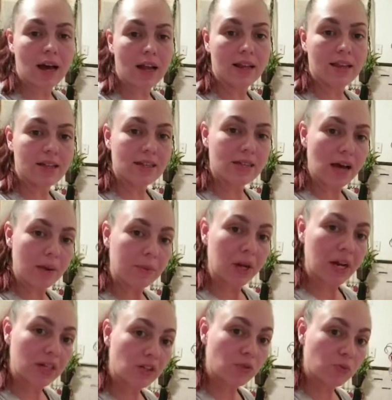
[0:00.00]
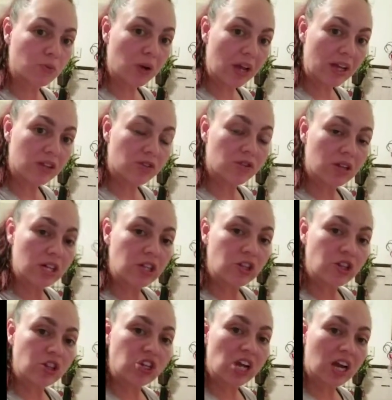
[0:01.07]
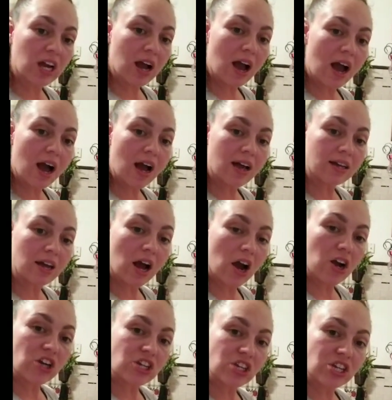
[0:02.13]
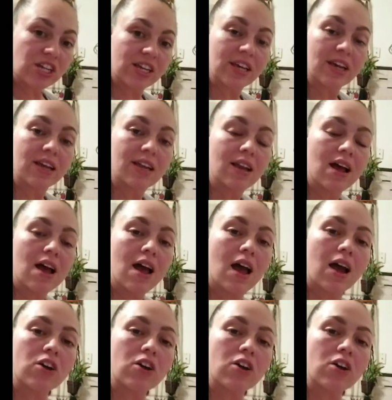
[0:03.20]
done. The timer has rang, so let's check on our chicken,